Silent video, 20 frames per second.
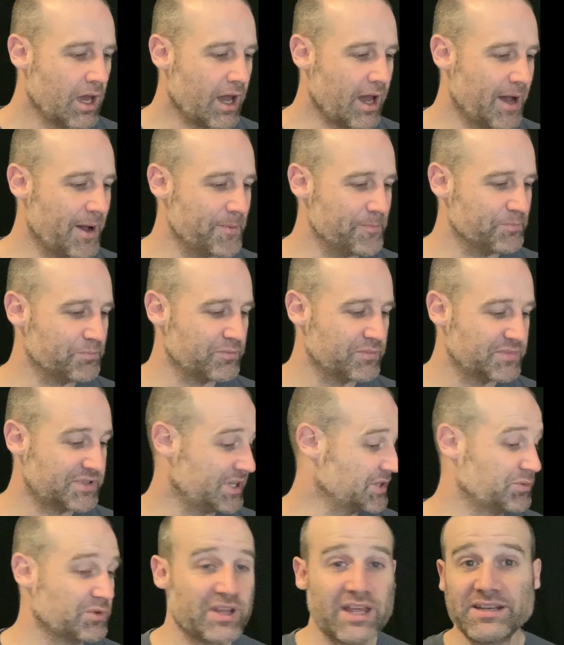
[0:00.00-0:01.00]
Um,
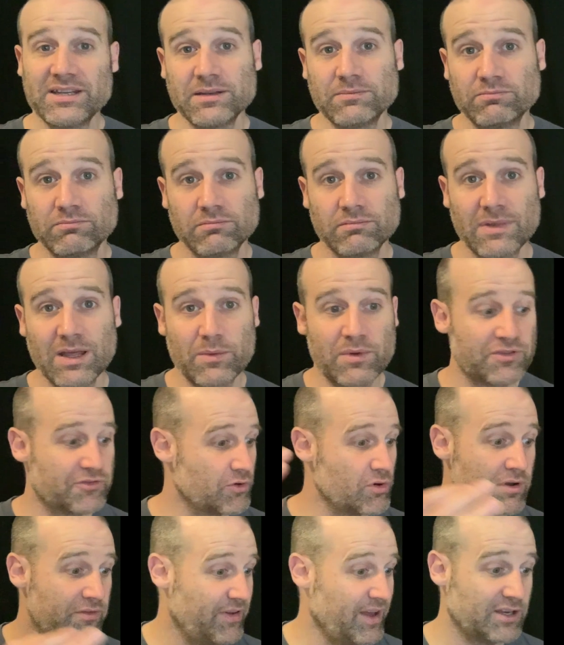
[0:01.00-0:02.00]
so that's what they did. They went
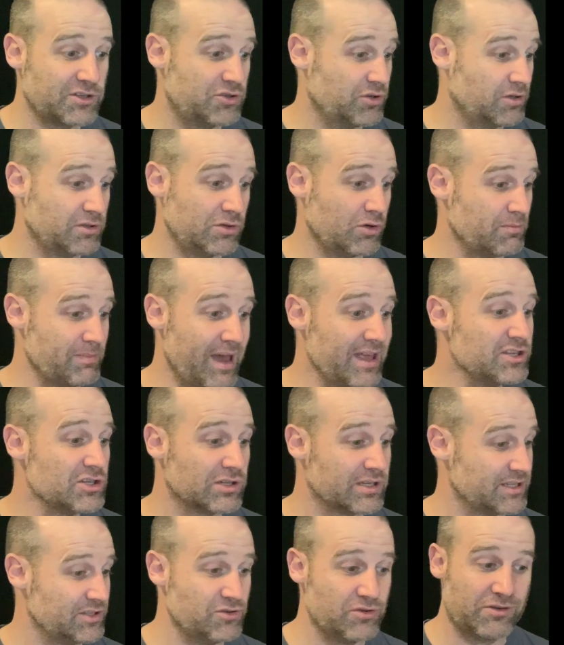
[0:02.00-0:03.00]
through, and in fact, you could do it manually.